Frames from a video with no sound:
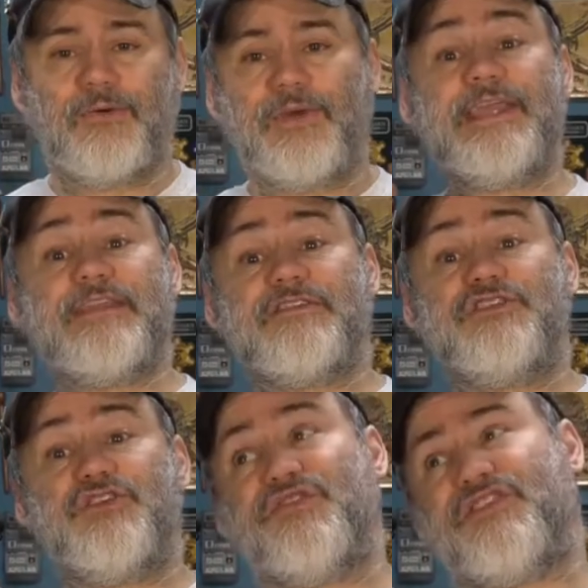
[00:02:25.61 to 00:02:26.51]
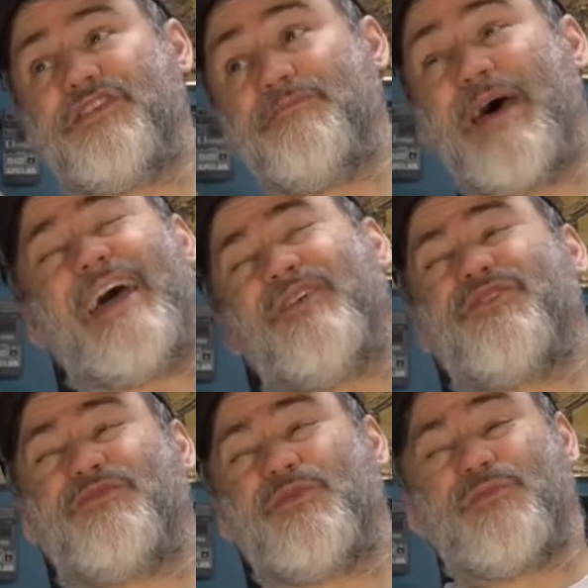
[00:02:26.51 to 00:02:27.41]
We get to choose the
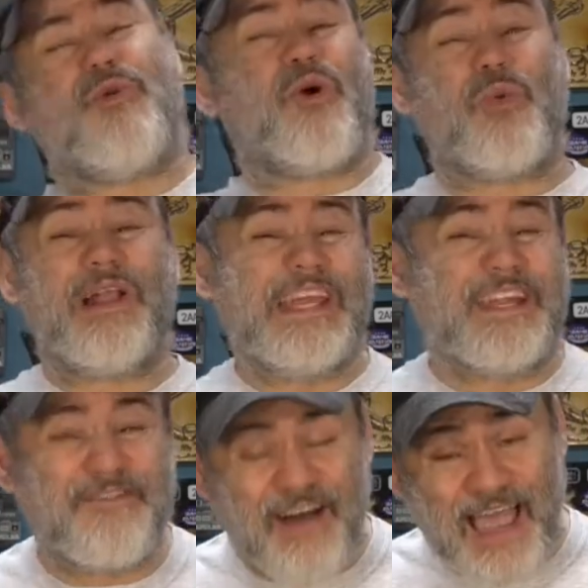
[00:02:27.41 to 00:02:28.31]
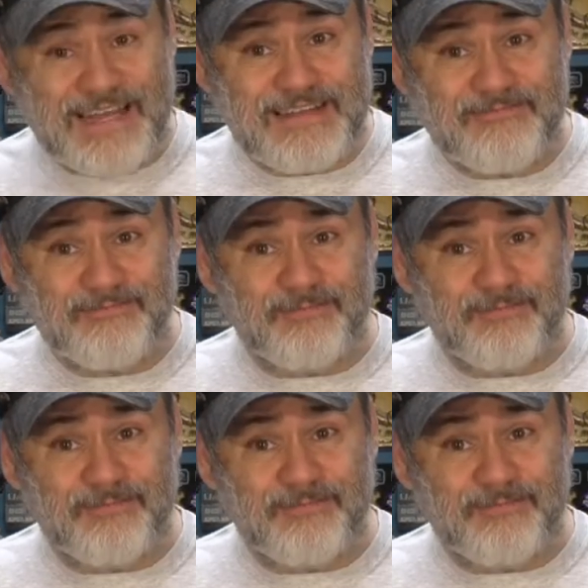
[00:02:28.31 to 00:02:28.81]
battles we're more willing to fight.